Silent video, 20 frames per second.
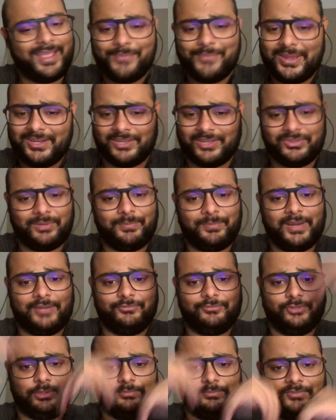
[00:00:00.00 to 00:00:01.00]
many other
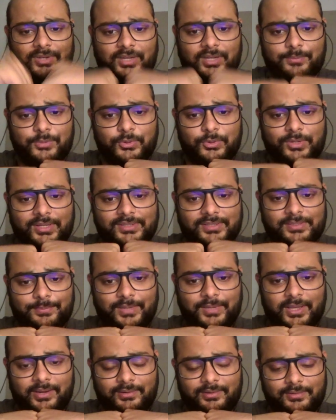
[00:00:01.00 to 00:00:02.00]
platforms where computing is
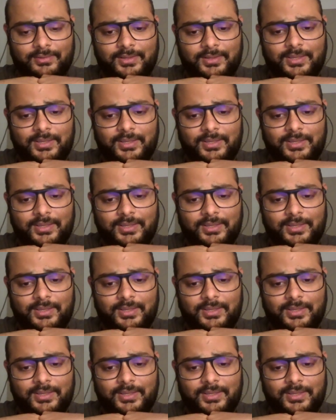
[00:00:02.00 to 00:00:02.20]
applied.